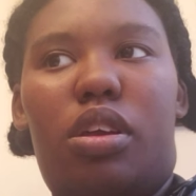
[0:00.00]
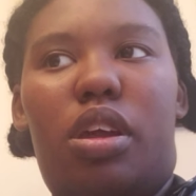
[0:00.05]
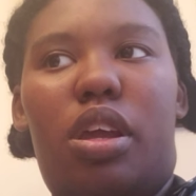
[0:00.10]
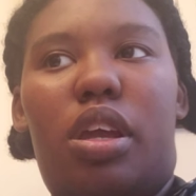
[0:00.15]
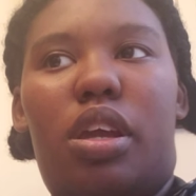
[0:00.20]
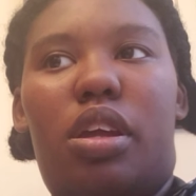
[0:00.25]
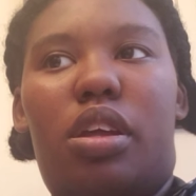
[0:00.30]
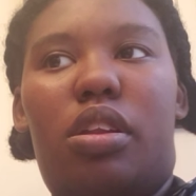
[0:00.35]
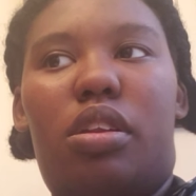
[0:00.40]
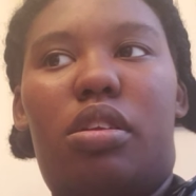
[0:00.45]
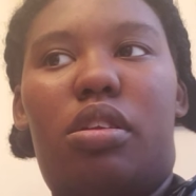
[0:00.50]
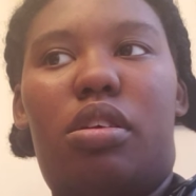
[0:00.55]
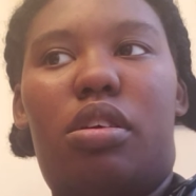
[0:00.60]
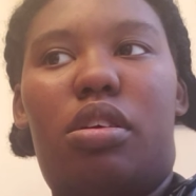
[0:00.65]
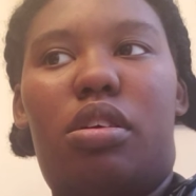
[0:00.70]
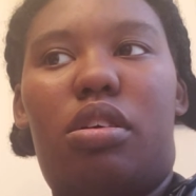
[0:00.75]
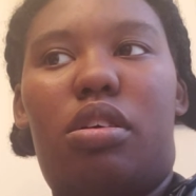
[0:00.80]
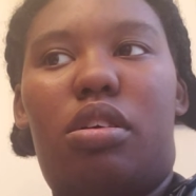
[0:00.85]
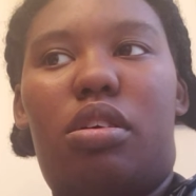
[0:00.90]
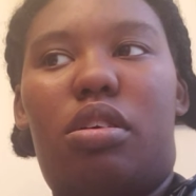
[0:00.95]

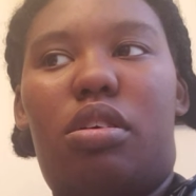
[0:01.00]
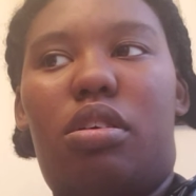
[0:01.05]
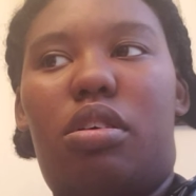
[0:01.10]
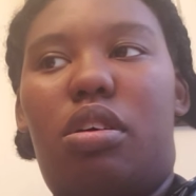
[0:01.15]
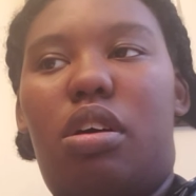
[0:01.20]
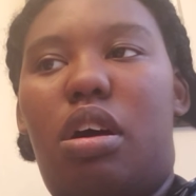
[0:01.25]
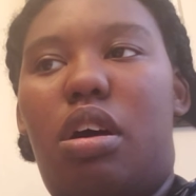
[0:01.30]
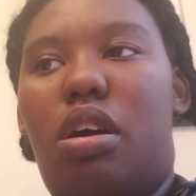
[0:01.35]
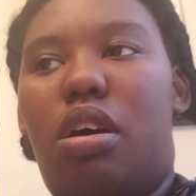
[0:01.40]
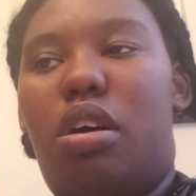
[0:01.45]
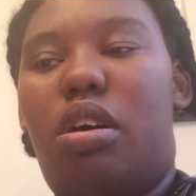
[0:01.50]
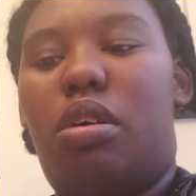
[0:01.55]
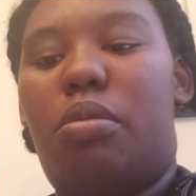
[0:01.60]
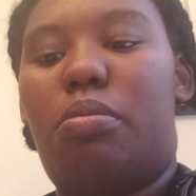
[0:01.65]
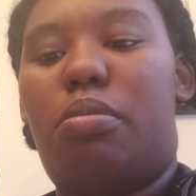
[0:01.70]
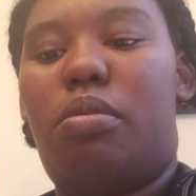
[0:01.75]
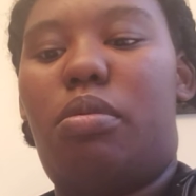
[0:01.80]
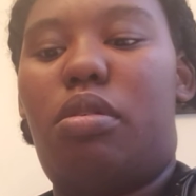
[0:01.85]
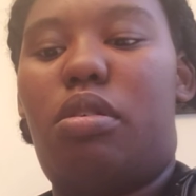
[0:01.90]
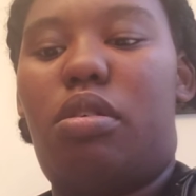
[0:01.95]
in
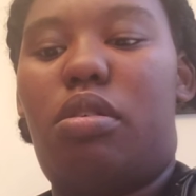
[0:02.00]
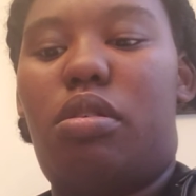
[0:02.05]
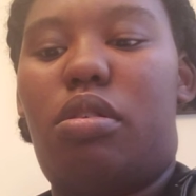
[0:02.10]
um